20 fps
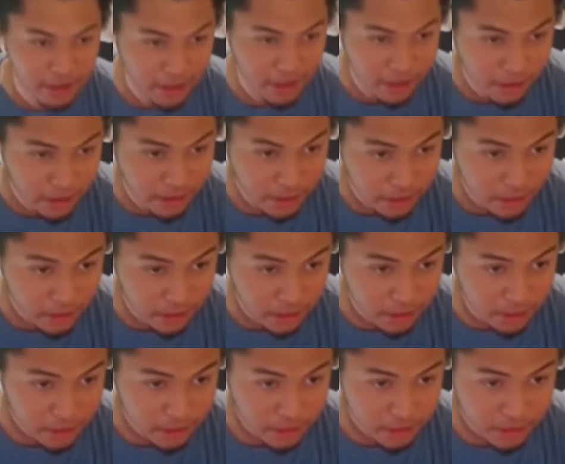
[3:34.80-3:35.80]

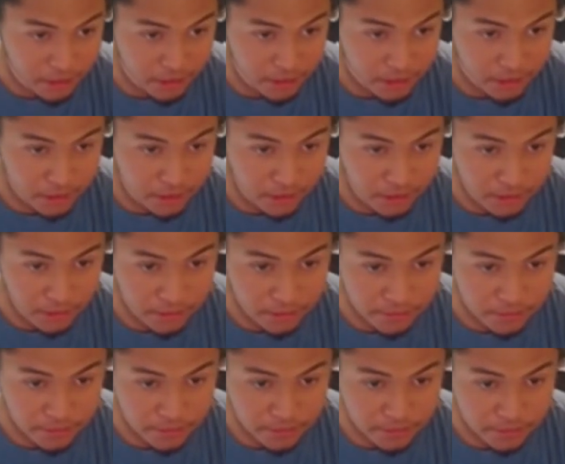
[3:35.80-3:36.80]

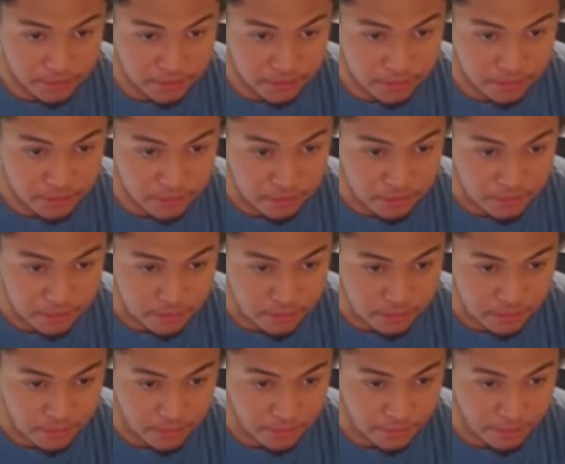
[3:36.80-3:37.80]

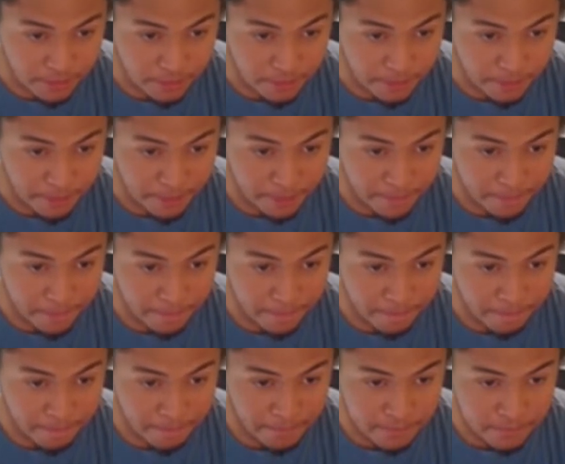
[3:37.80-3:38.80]

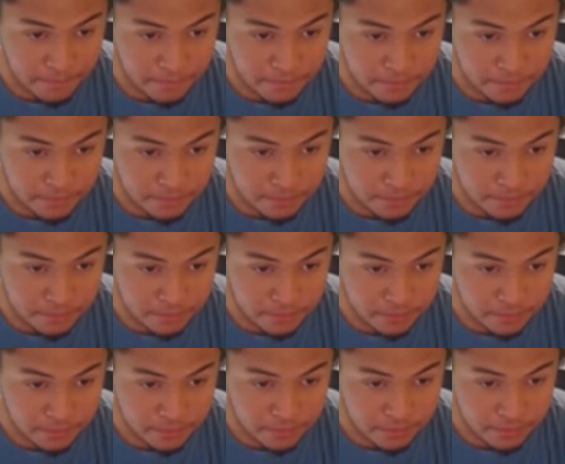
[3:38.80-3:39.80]

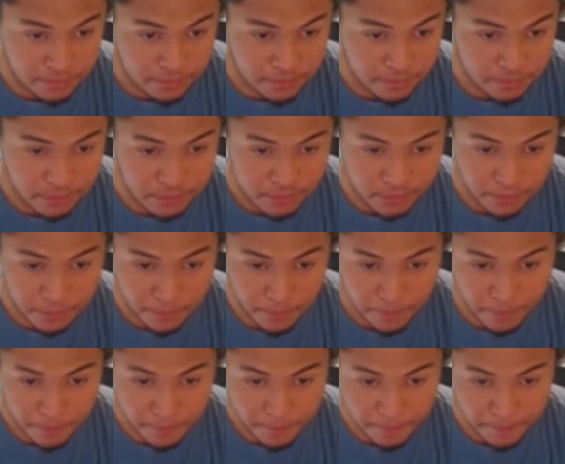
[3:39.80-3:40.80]

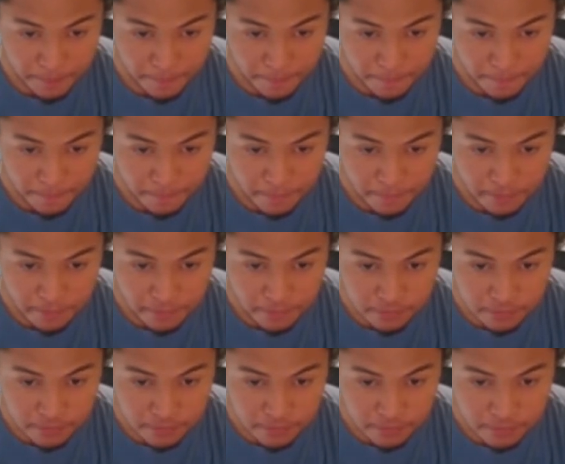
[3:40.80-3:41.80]

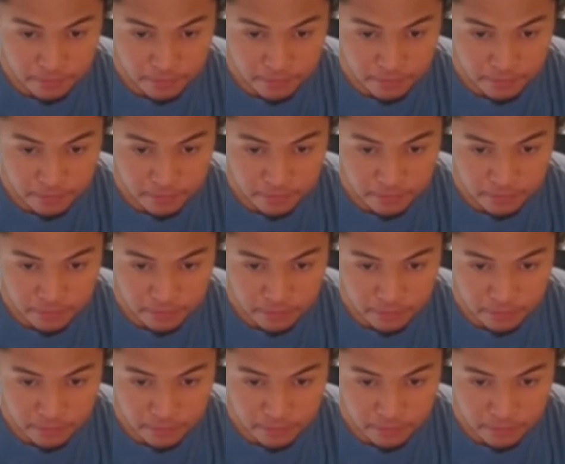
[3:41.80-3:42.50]
[no speech]